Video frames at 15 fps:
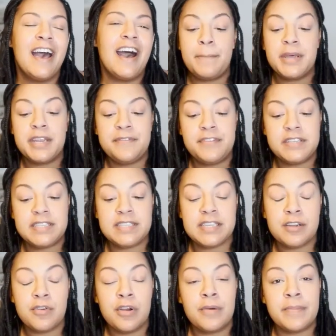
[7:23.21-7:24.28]
But if it's
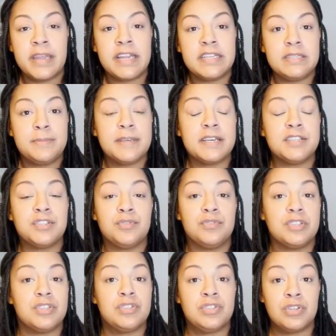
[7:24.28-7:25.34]
0 minutes because you
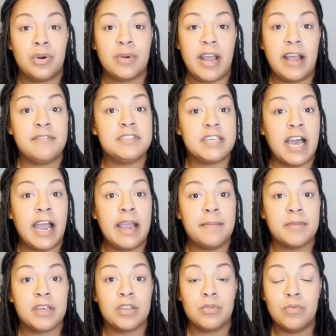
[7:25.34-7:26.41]
just don't have time,
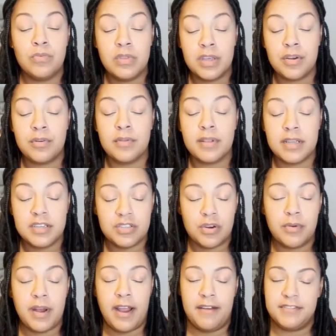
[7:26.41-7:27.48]
like you literally
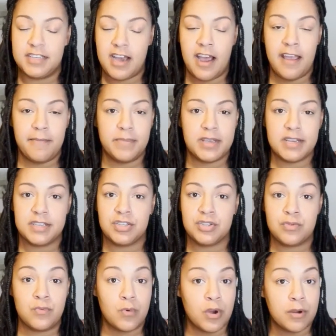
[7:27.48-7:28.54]
don't have time because
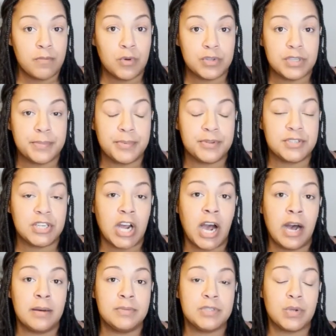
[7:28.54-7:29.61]
you work multiple
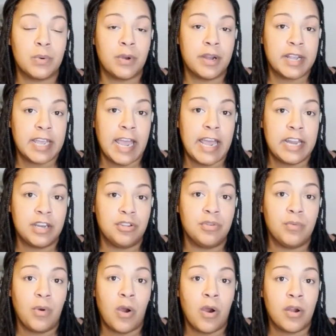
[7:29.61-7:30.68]
jobs, or again,
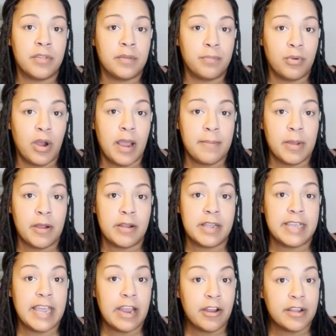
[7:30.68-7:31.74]
you are the primary
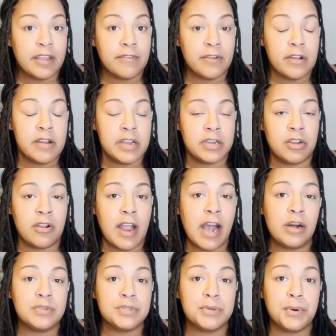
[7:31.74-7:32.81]
caregiver in your
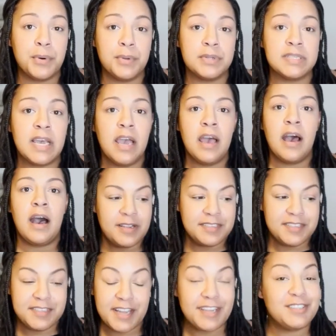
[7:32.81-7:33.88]
household,
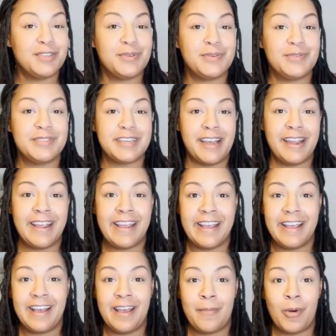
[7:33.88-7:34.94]
stay tuned. I
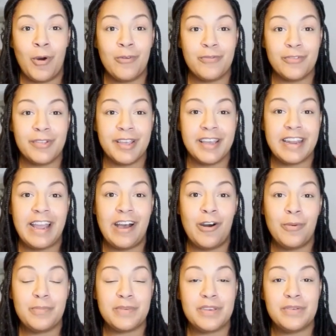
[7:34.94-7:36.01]
am hopefully going to
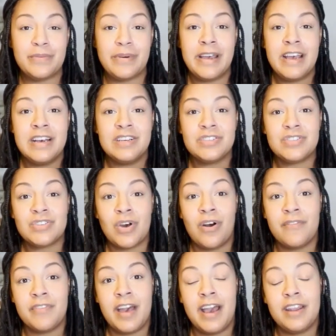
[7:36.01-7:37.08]
help you solve
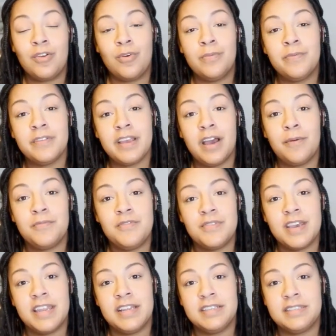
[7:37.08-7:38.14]
that and hopefully help you
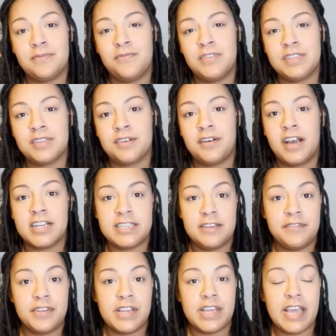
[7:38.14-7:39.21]
get in some physical
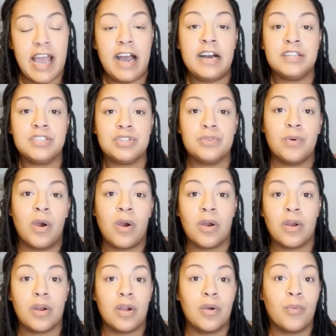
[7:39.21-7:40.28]
activity as you
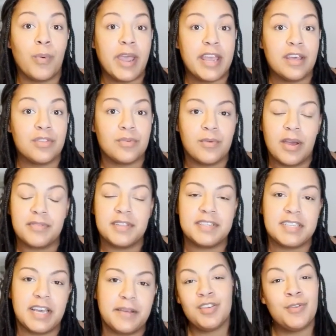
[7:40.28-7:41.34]
are awake throughout the
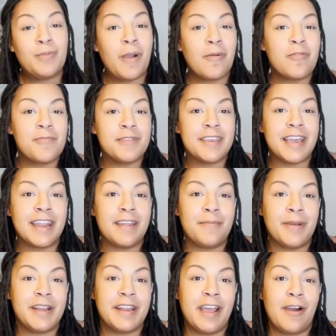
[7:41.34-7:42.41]
day. You probably get it
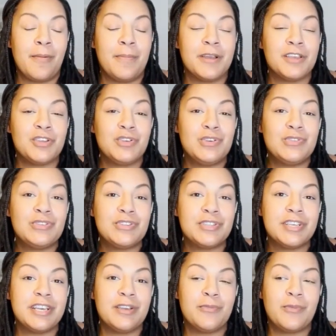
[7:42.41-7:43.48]
by now, but
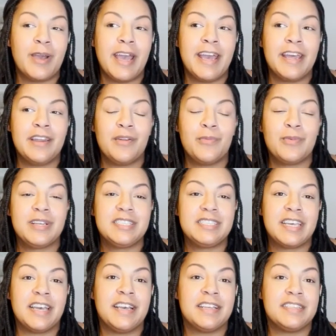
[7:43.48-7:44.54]
usually when we
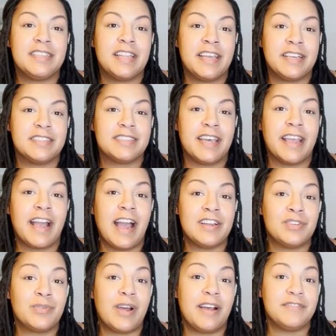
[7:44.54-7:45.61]
say things like, I
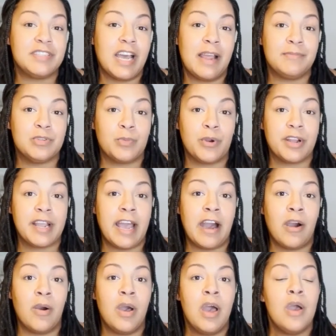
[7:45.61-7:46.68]
don't have time to work
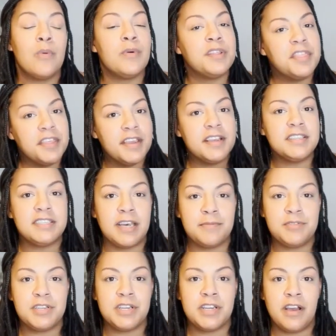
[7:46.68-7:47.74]
out, with the
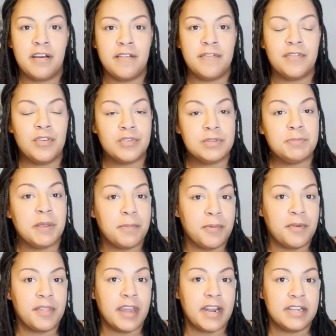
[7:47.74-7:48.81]
exception of those people
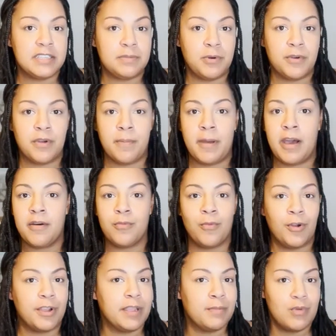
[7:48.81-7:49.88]
that I spoke about
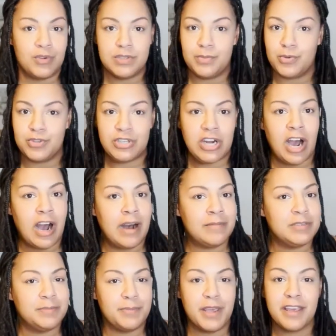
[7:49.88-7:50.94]
working multiple
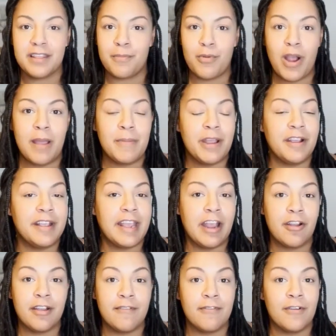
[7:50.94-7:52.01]
jobs, being the primary
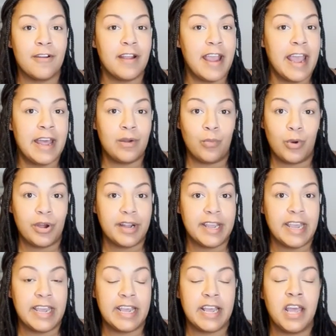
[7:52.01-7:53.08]
caregiver and
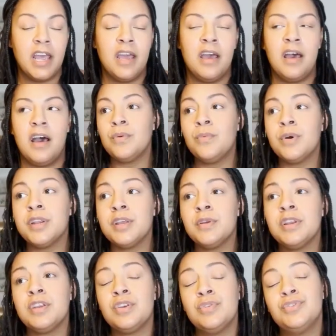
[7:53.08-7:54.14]
working, what
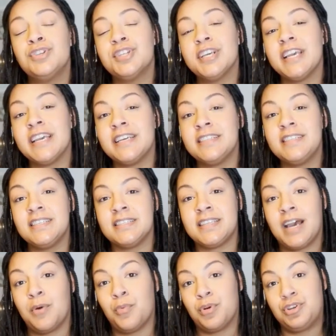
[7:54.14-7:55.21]
it usually is
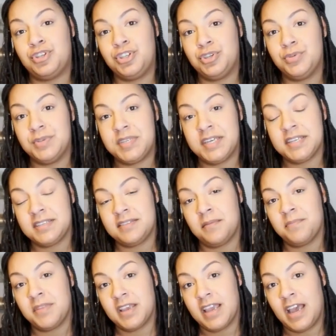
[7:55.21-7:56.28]
that we're choosing
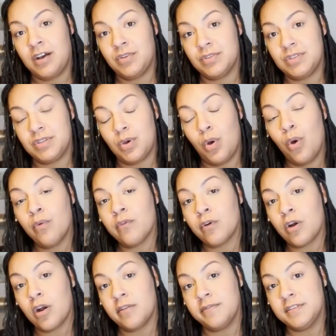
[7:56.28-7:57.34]
something else over
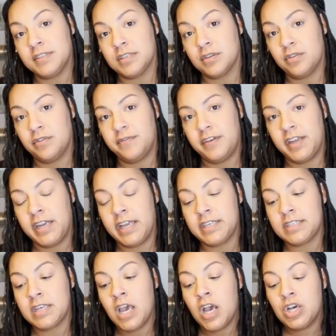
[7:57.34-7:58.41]
our physical fitness.